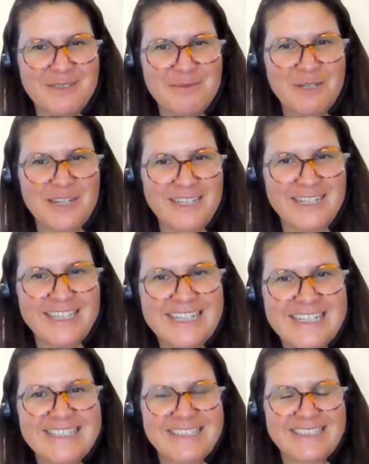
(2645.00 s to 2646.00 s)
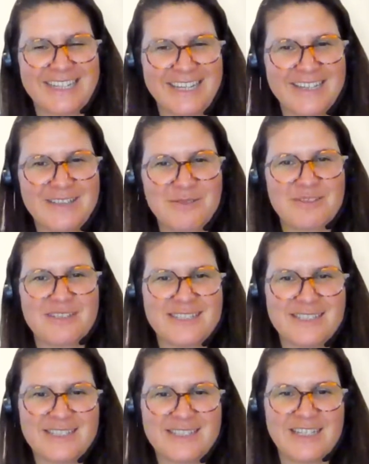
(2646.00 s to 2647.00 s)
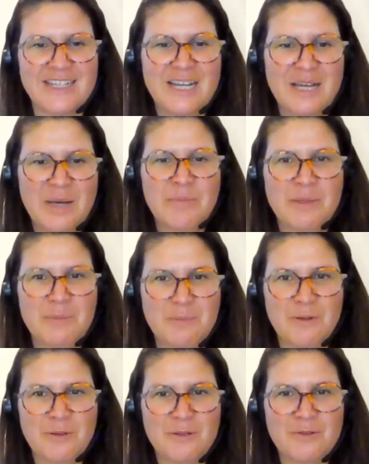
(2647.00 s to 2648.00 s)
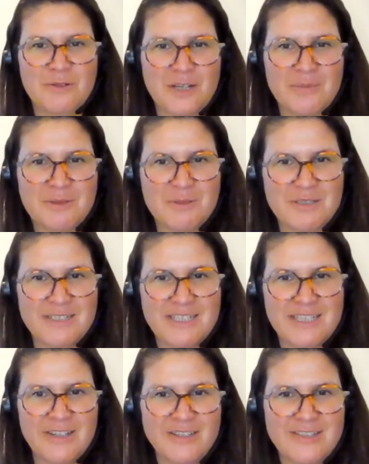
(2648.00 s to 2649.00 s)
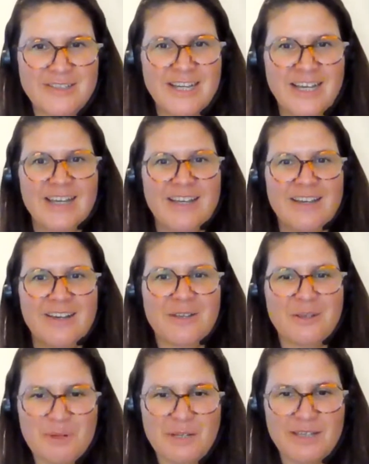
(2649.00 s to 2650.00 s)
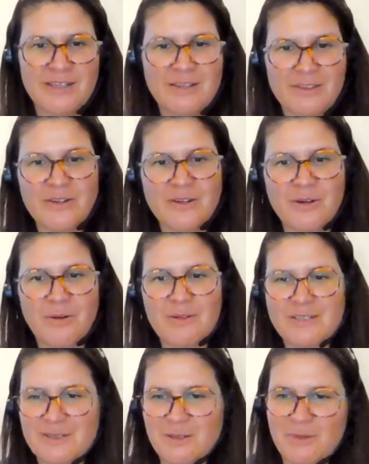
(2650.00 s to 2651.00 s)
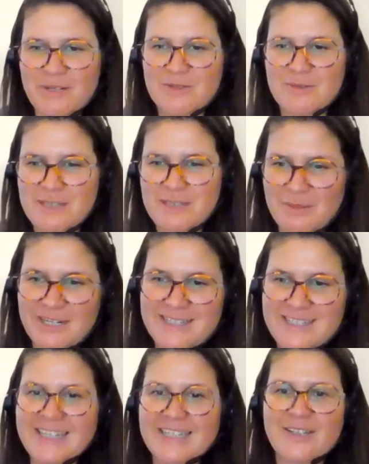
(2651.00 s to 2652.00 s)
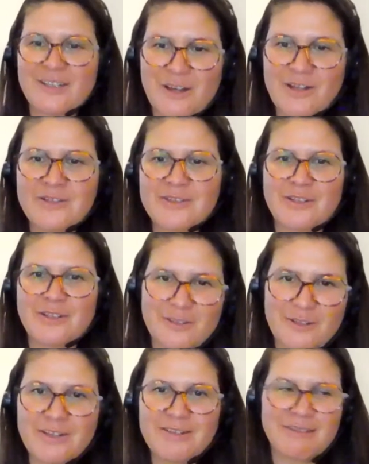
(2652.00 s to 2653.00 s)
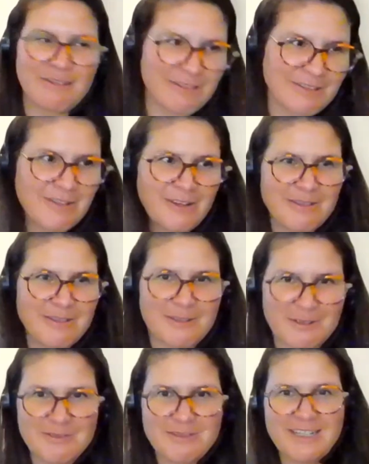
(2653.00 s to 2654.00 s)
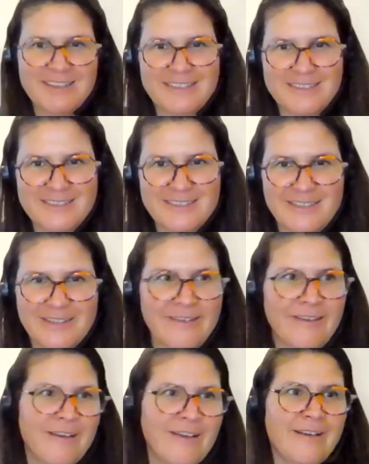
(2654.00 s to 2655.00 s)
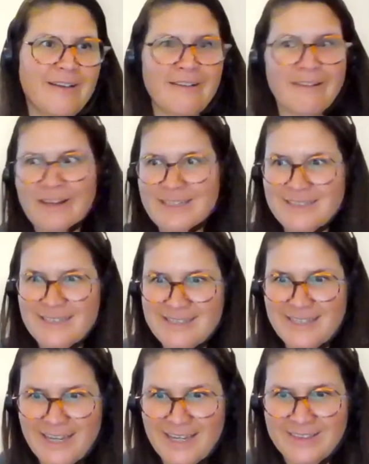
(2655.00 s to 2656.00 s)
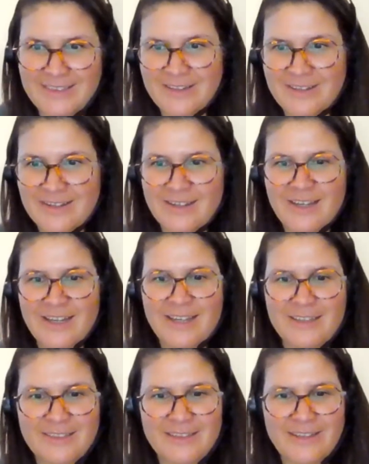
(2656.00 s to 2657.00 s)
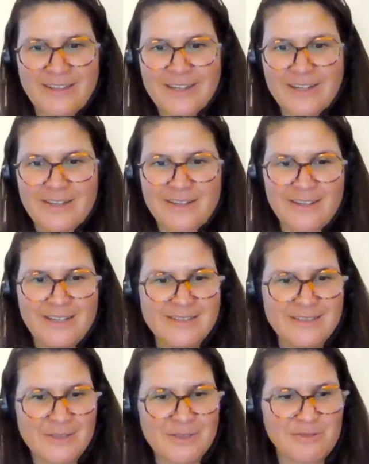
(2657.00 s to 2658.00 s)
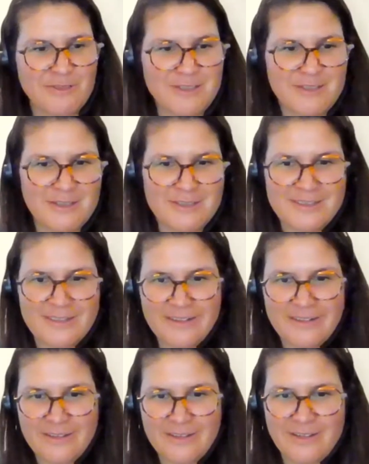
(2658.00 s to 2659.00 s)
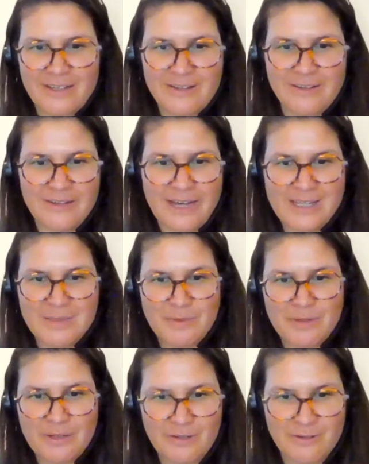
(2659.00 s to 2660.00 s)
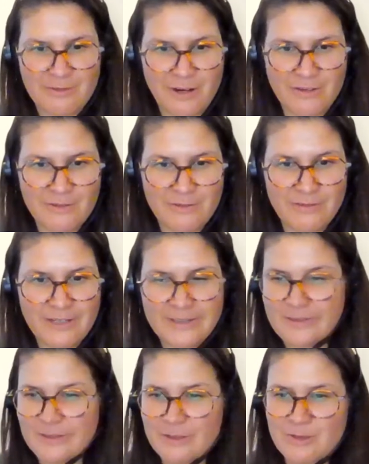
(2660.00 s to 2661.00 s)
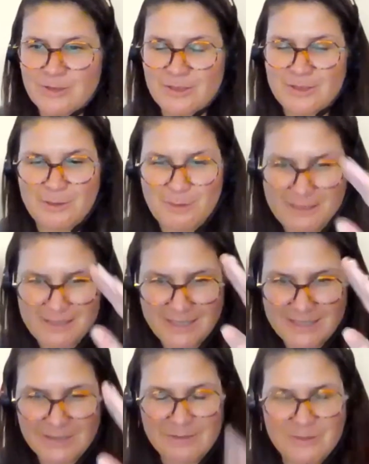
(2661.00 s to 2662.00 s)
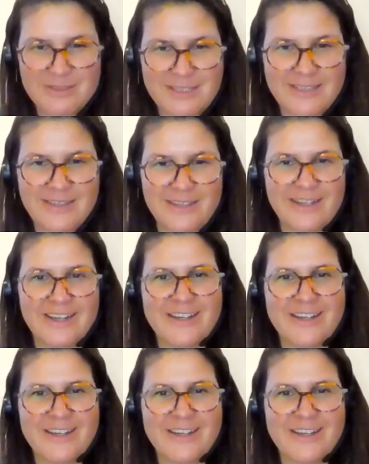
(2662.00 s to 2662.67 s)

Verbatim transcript: When we are listening to this people who come to see us, we the goal is always to see what is hidden under the under the under right this uh, uh, as i say in the in the le lessons for instance the uh, iceberg of conflict you know so it's always easy to see the